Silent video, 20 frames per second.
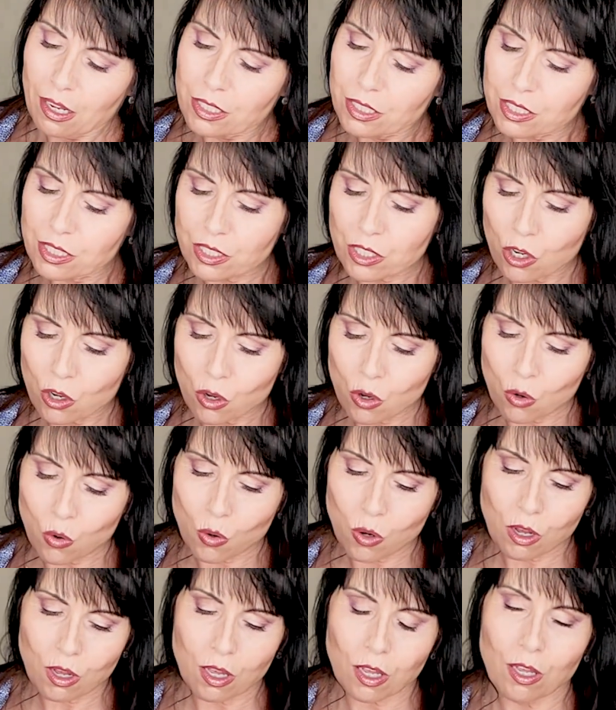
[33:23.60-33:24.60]

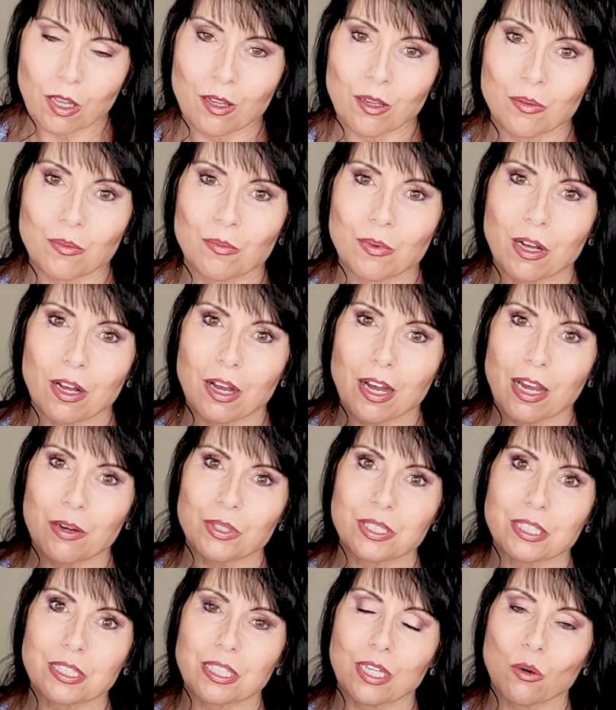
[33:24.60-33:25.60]
So um, I
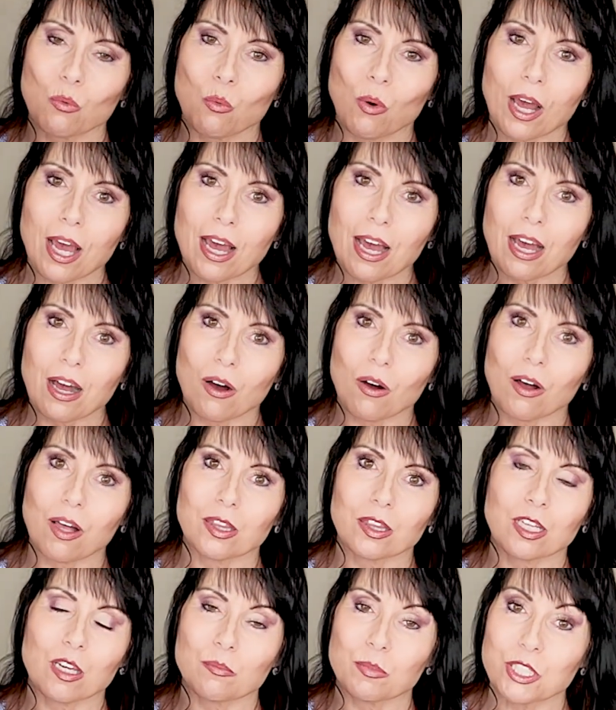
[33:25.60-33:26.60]
was like, wow,
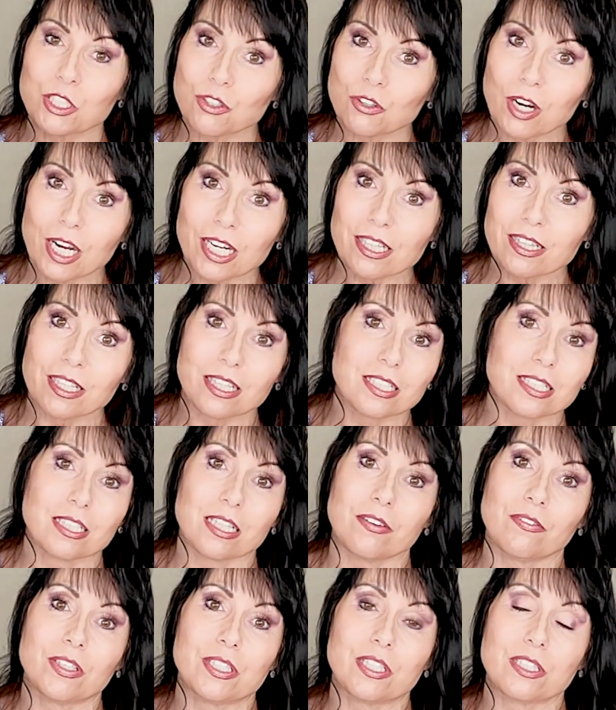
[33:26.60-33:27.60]
let me try this.
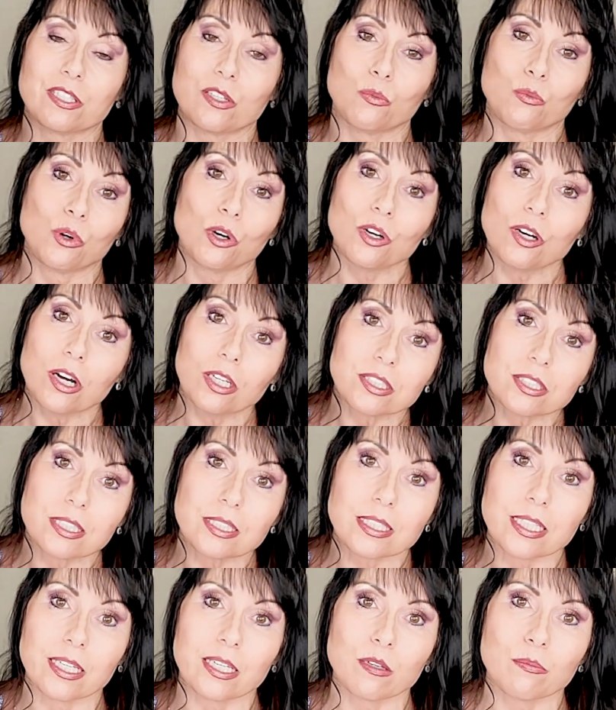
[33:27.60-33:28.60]
If it doesn't work, I'll
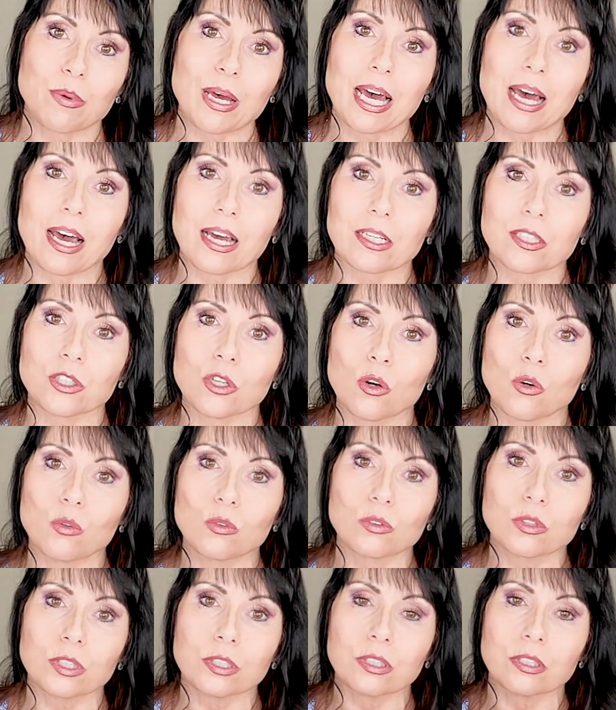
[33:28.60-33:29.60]
just take it back.
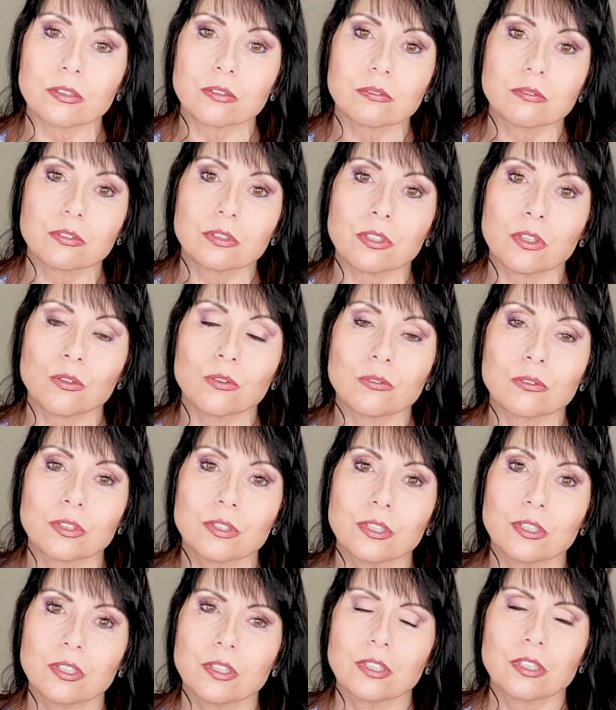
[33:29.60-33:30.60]
No, you know, no,
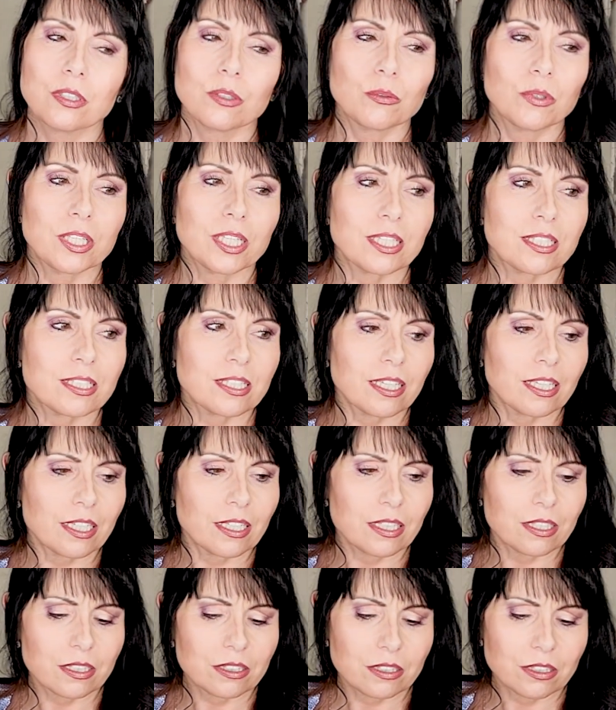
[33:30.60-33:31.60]
what do they
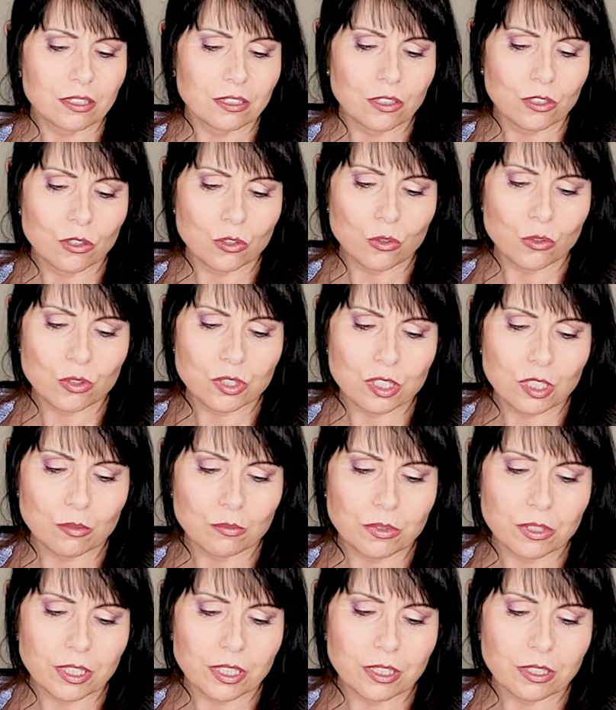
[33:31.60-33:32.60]
say? No
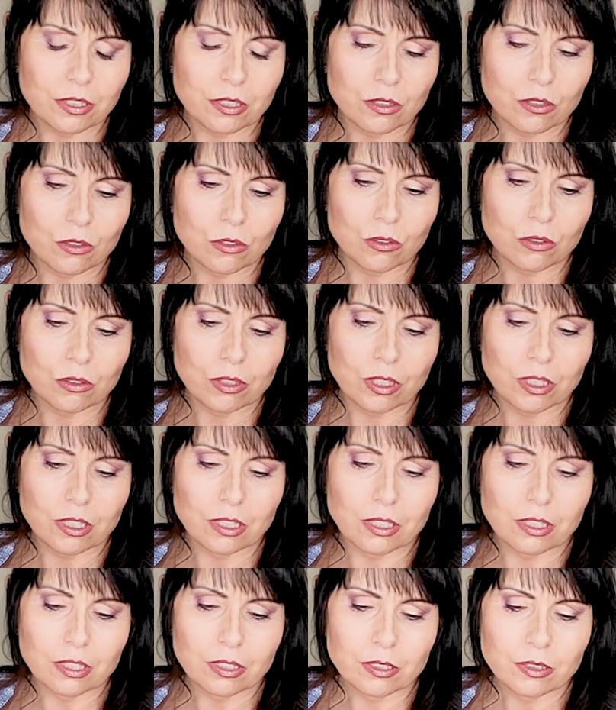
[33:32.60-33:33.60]
something, no,
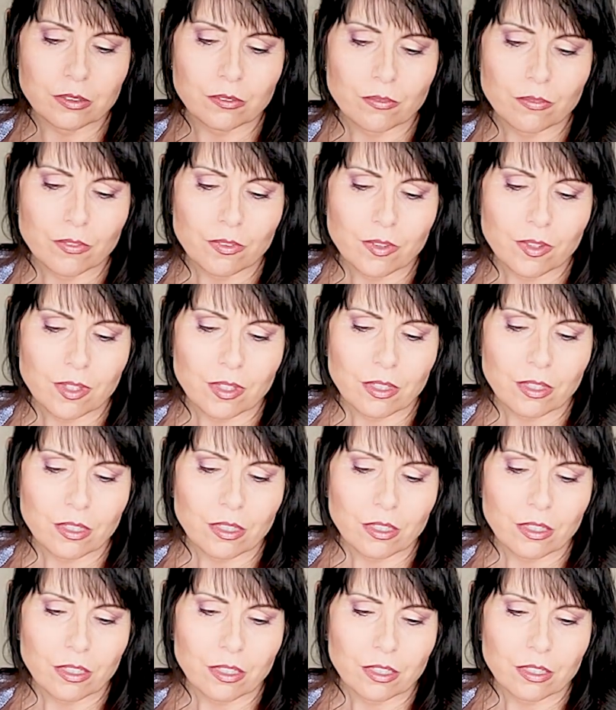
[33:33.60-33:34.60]
uh,
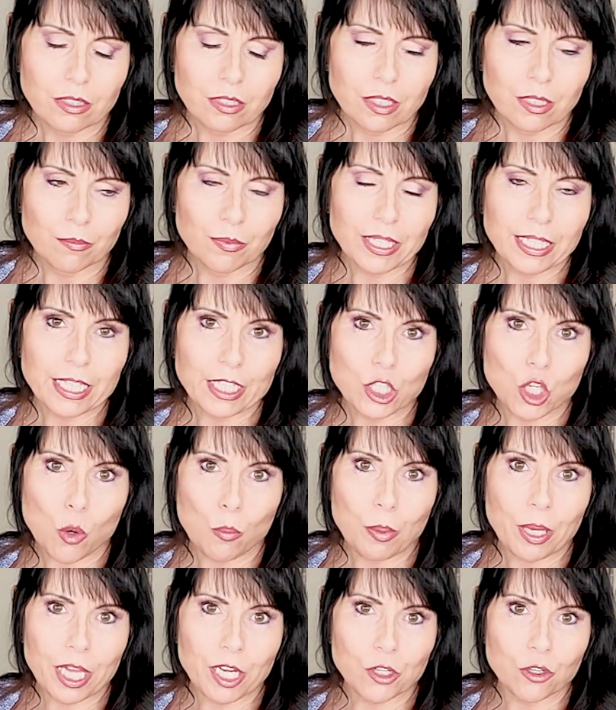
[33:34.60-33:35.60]
I'm thinking no
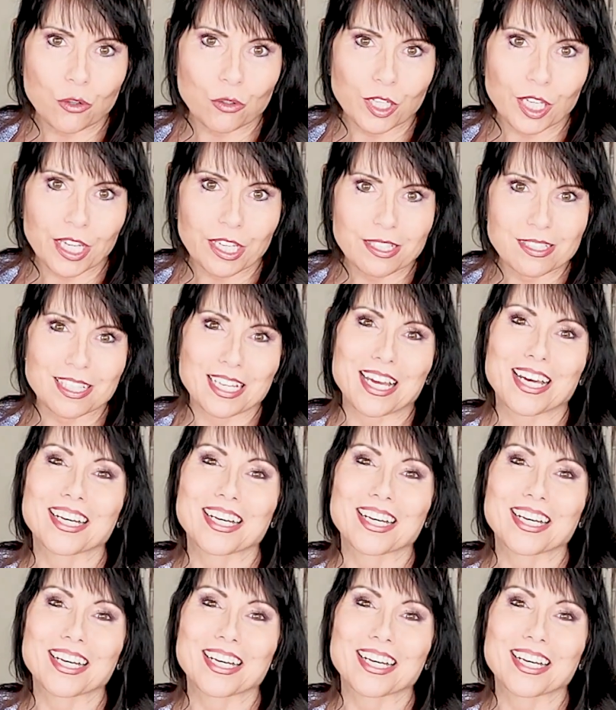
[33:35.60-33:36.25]
pain, no gain because I